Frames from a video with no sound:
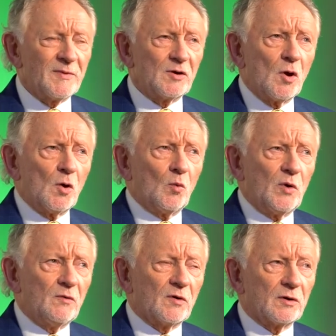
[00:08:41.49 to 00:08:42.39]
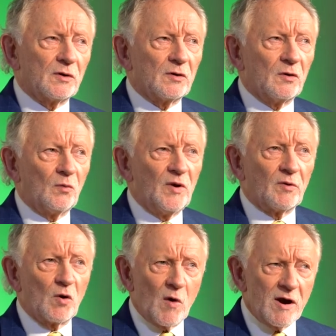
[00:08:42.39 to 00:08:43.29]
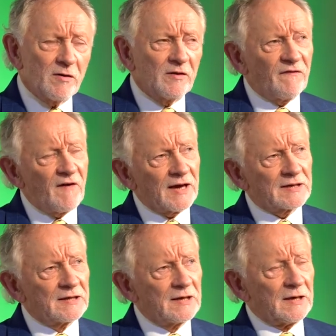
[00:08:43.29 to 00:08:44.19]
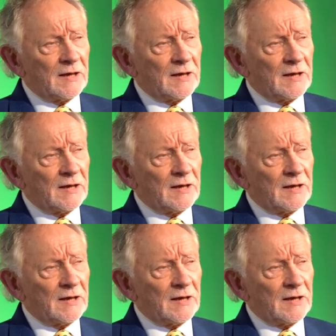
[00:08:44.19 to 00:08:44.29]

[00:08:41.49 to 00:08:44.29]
I mean, we were, we were aware of the fact